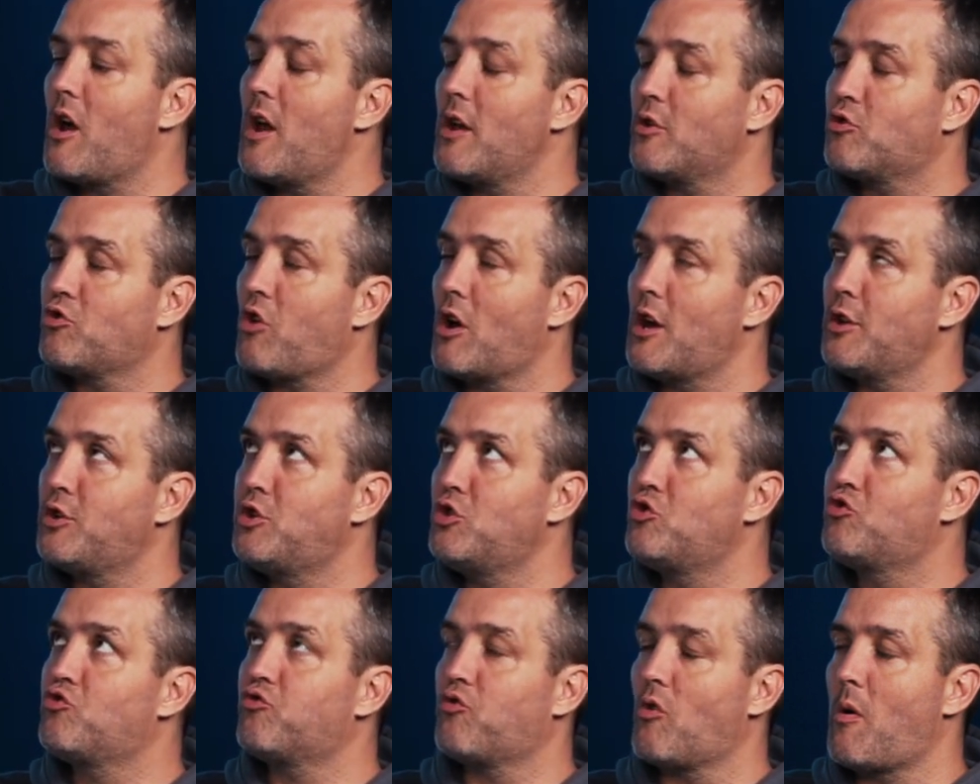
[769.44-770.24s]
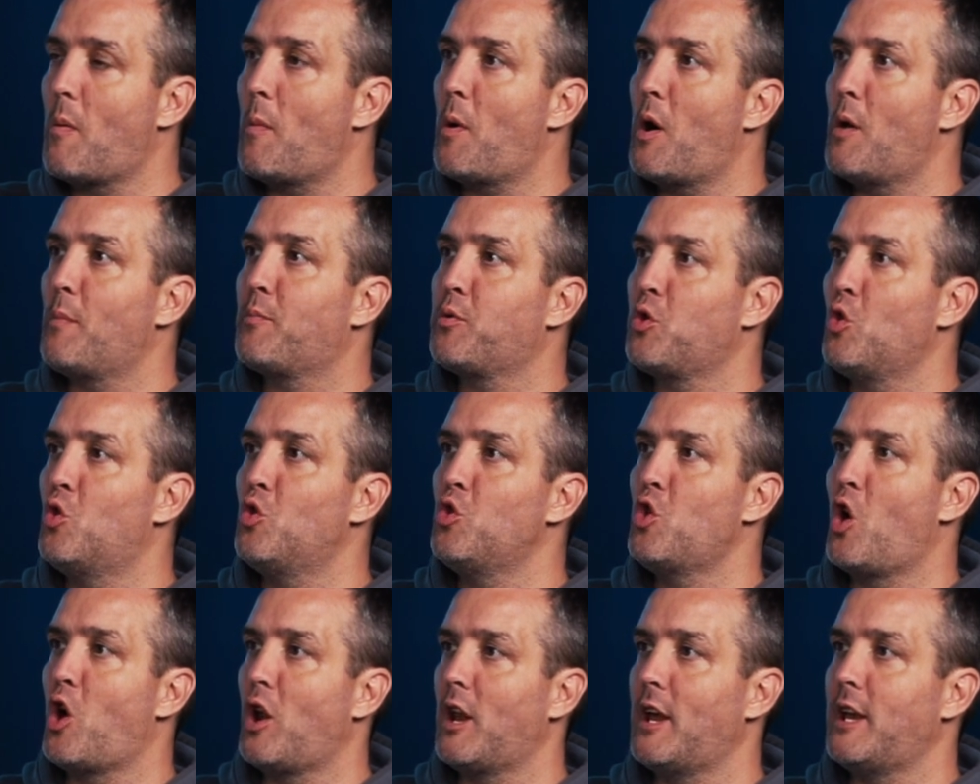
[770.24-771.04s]
trying to drum up your
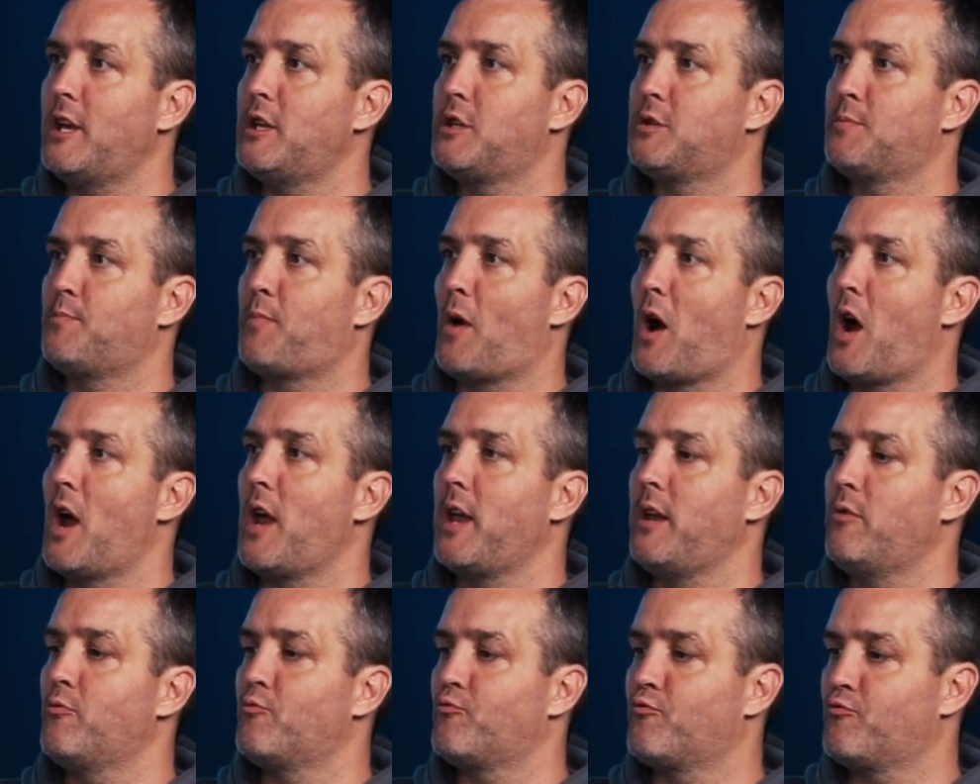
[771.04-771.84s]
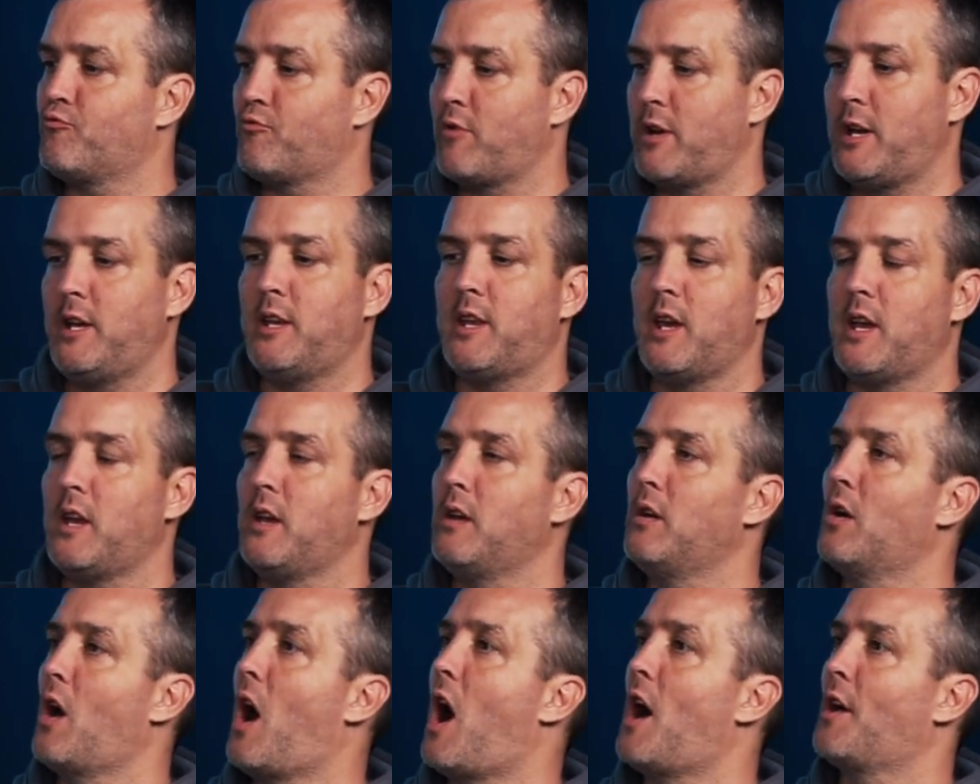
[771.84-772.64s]
knowledge by
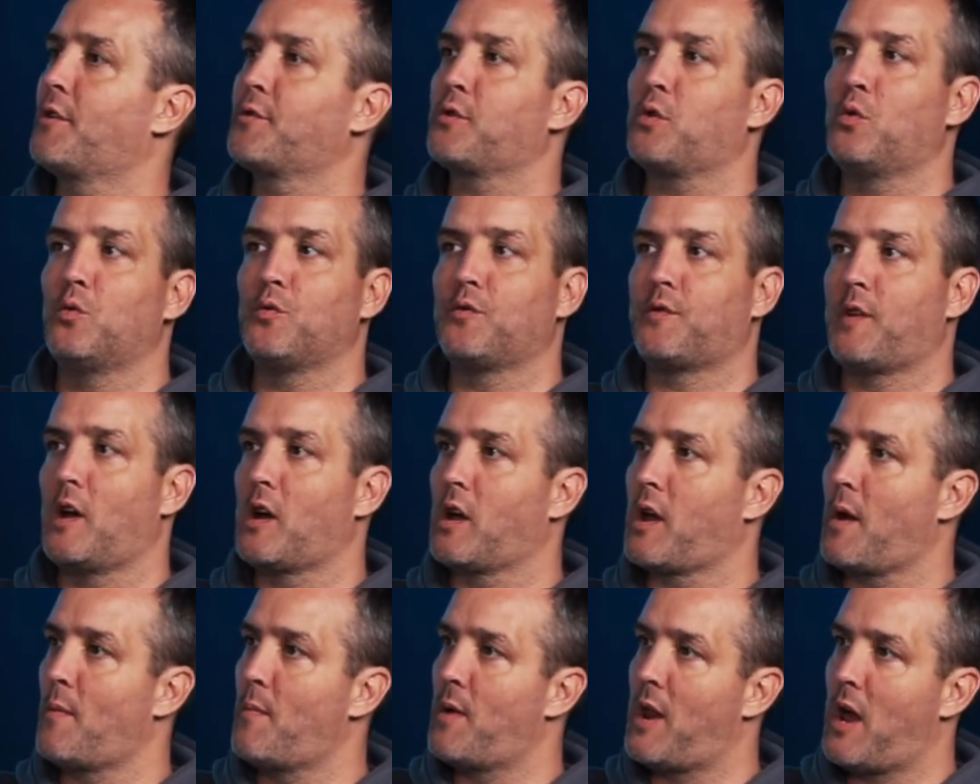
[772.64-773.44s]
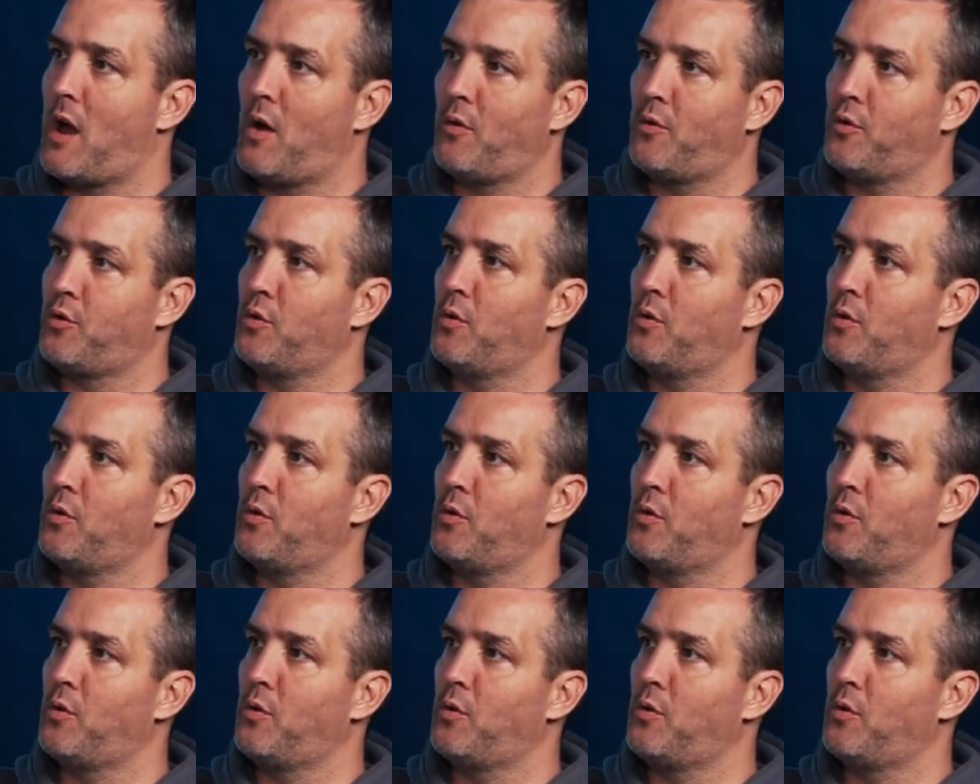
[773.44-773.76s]
reading articles that are coming out,